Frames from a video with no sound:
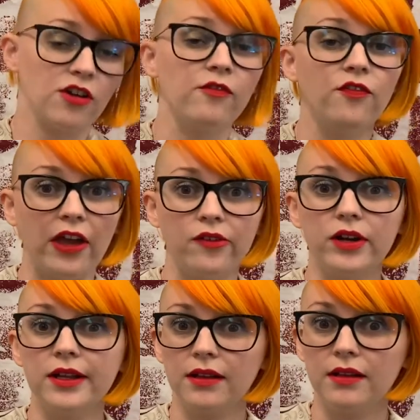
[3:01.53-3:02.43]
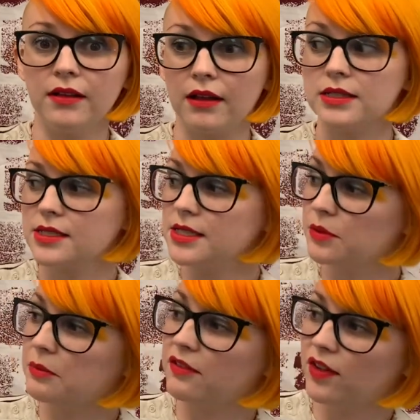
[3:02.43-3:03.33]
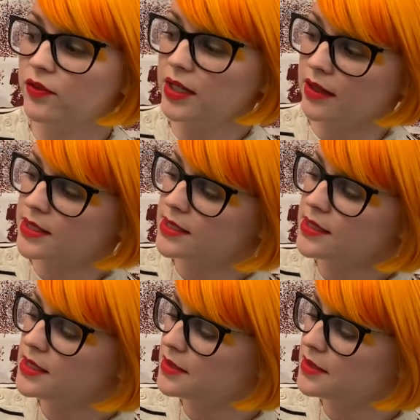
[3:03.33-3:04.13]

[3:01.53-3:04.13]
favorite necklaces, one of my favorite necklaces.